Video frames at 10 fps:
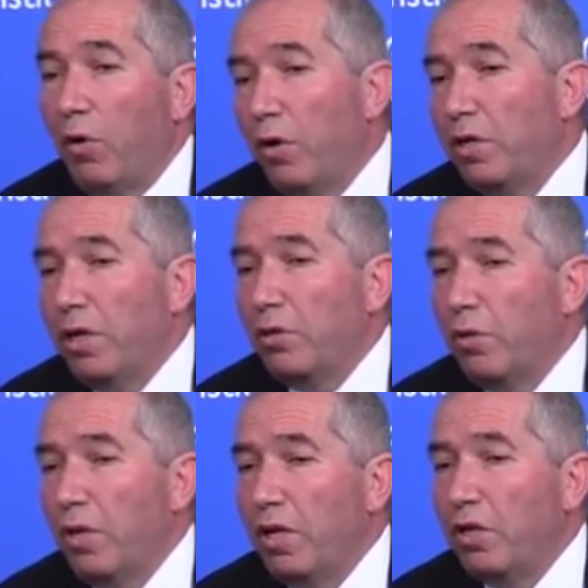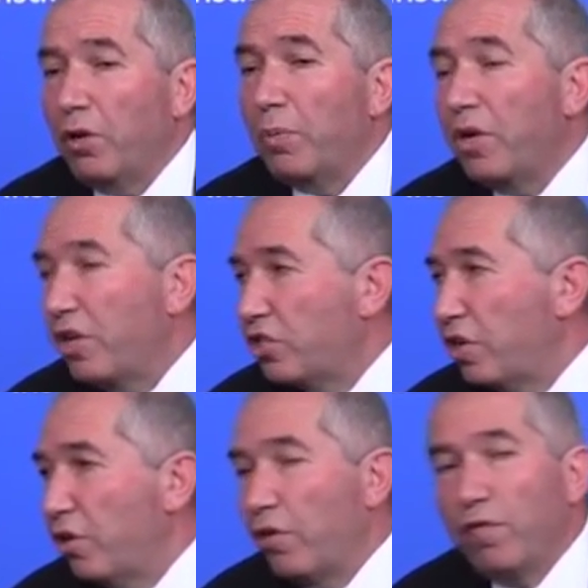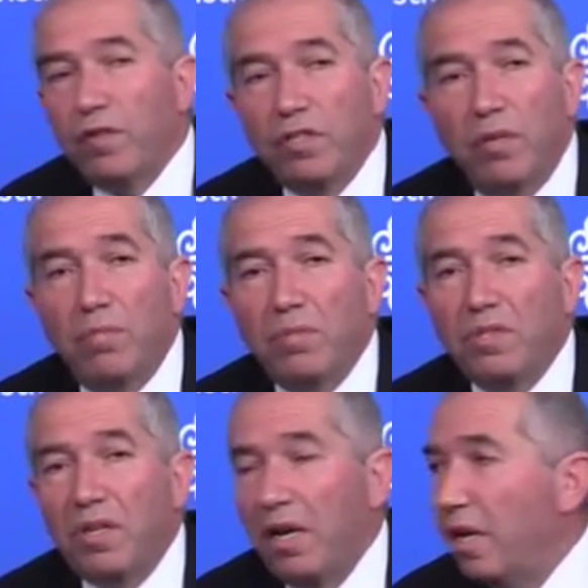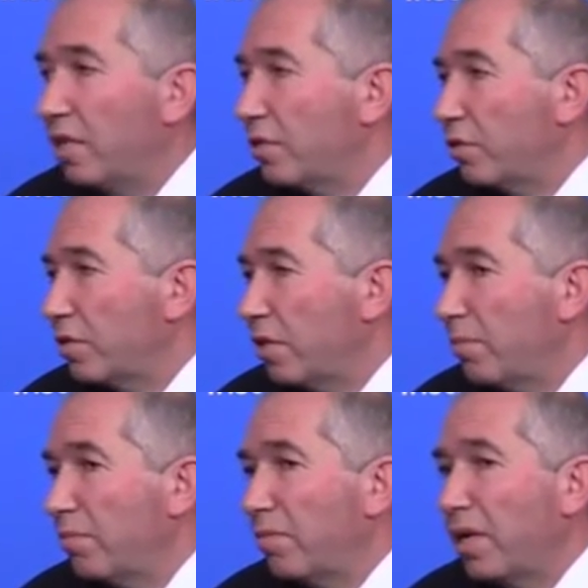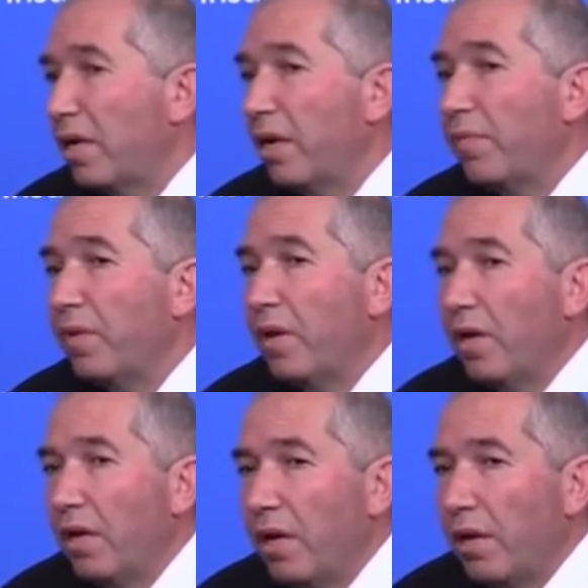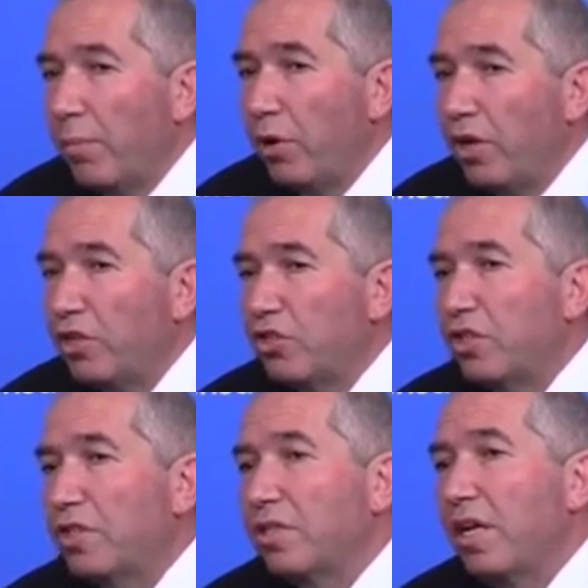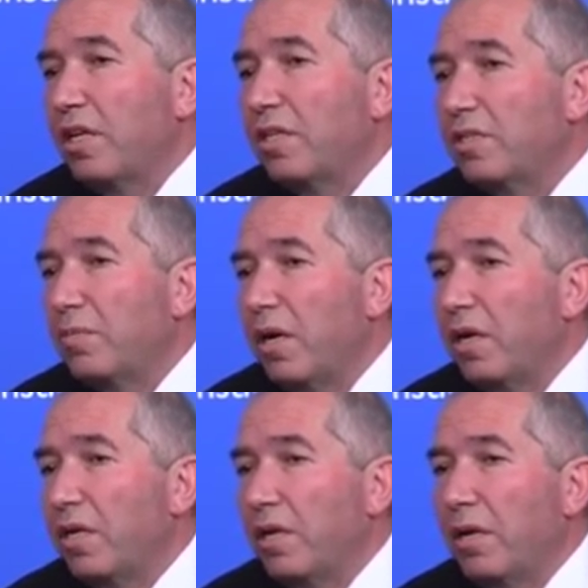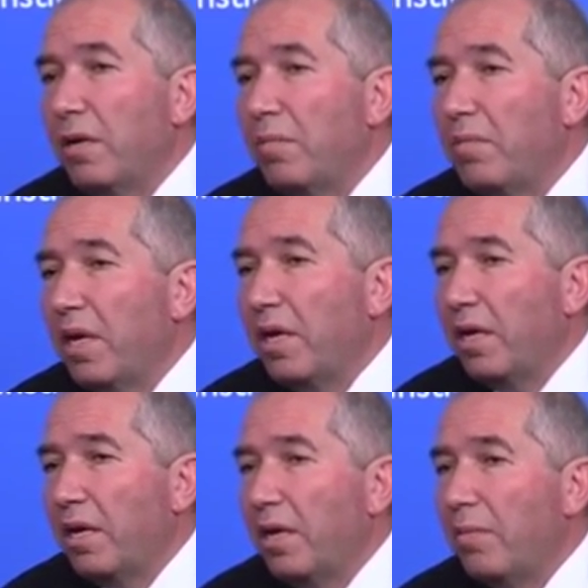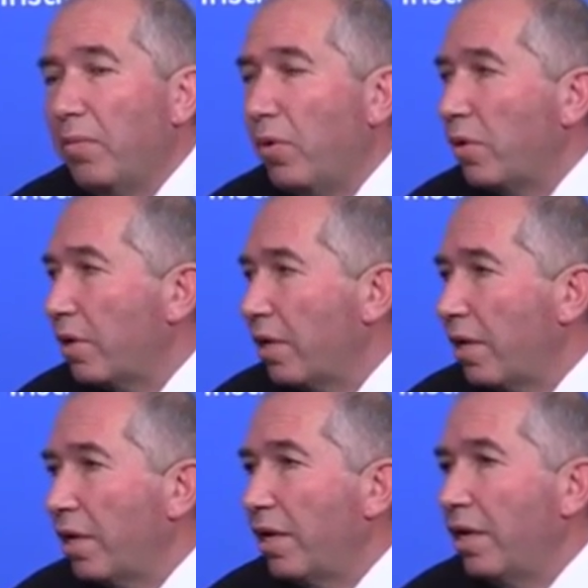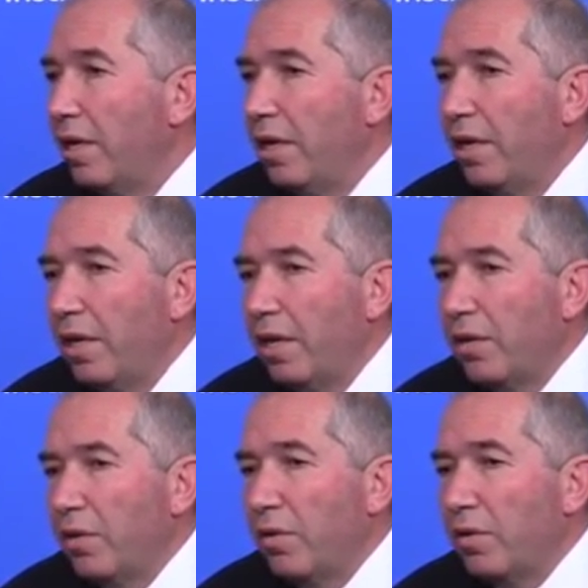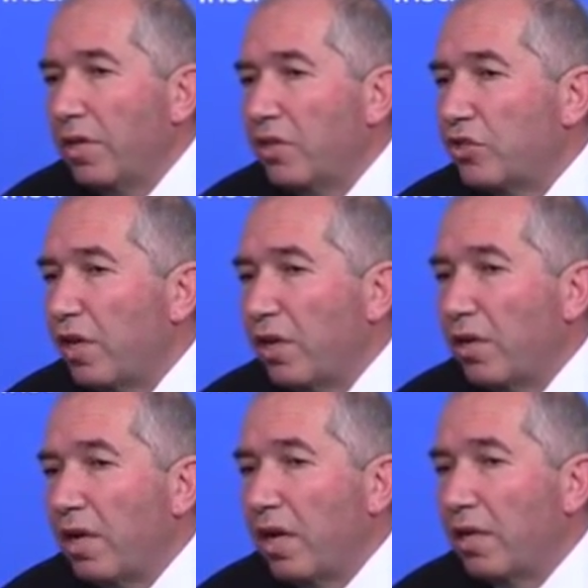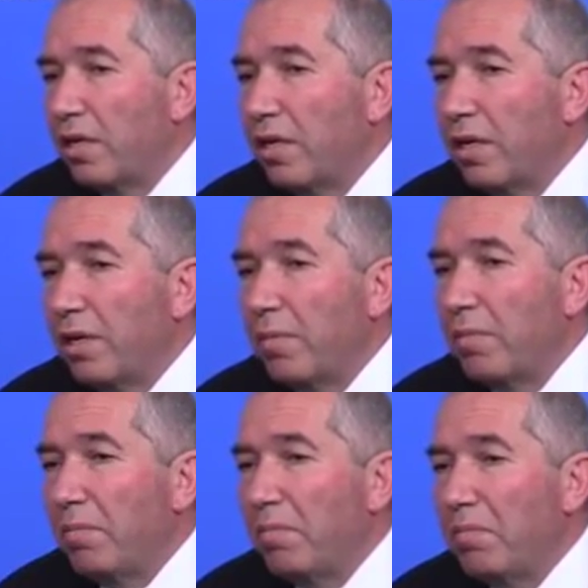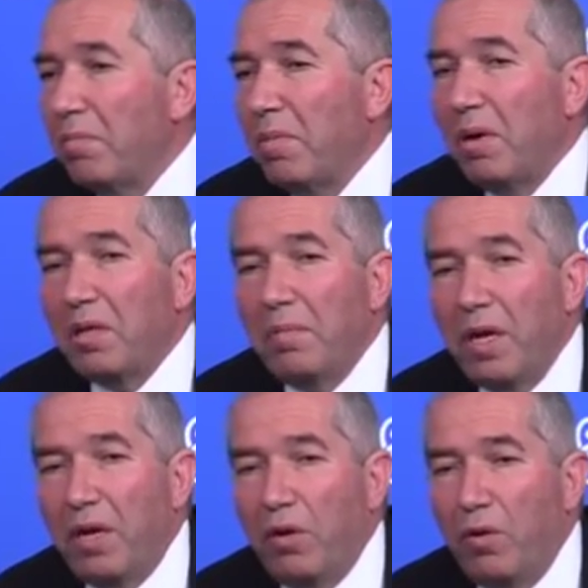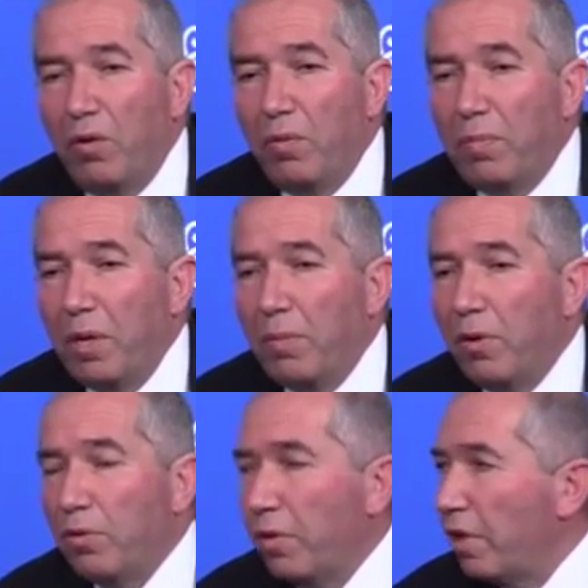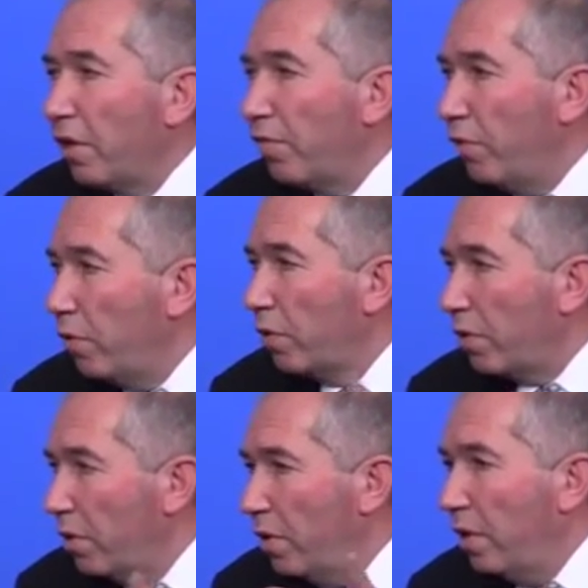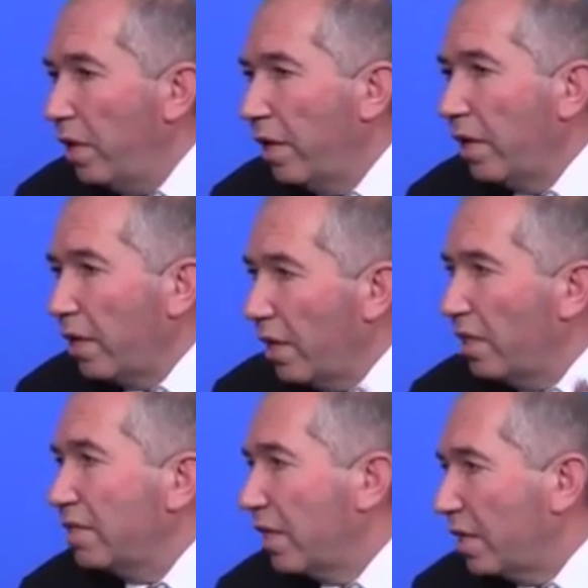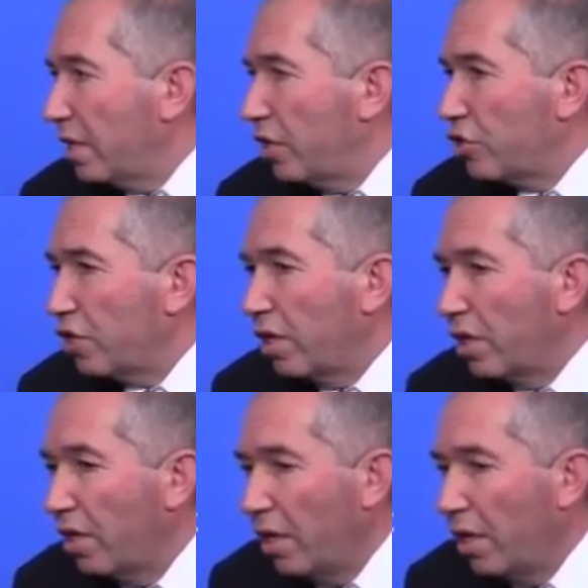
according to the interpretation of some Israelis on some politicians that this might uh, make uh, more, uh, you know, tension and might make, you know, people to think for increasing the tension.